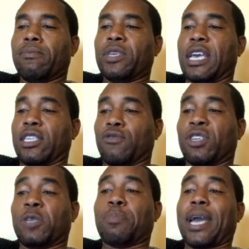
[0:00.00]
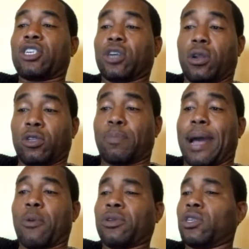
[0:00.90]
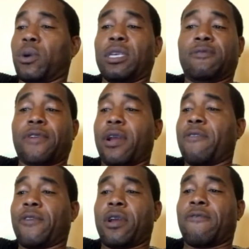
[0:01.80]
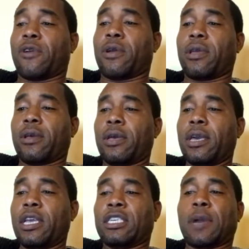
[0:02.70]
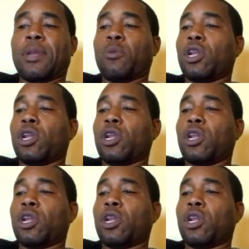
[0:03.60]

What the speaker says: He has to respect Charlo's power, so he's very, very, very, he's coming in